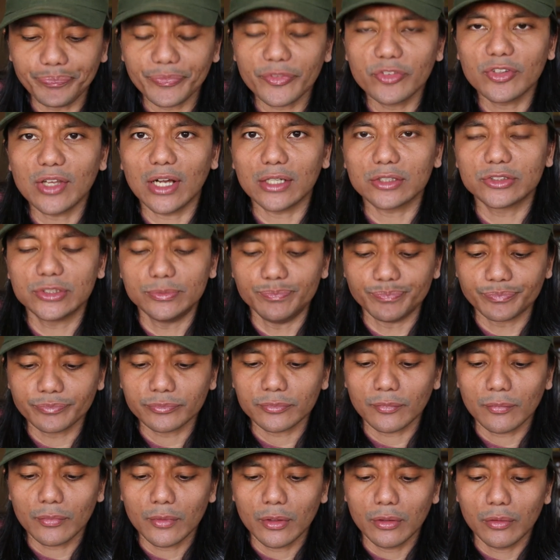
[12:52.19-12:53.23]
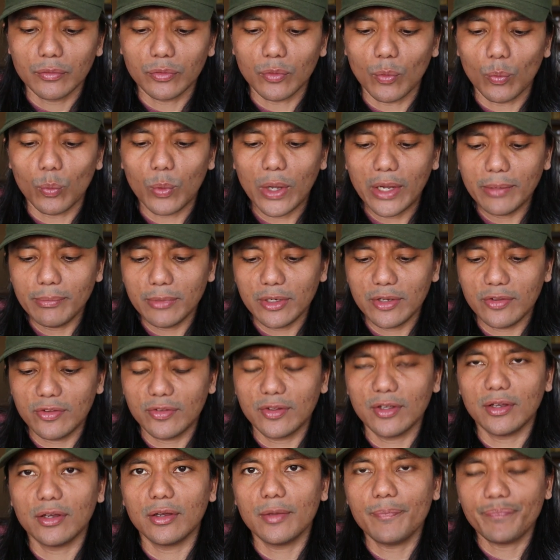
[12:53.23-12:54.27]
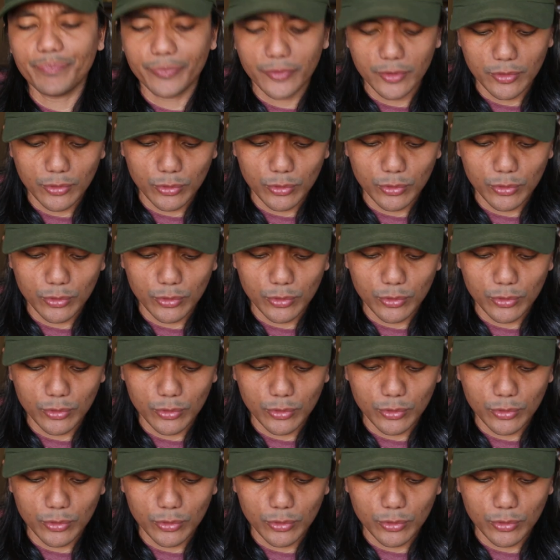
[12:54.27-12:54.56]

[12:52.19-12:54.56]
Sucks. The one minister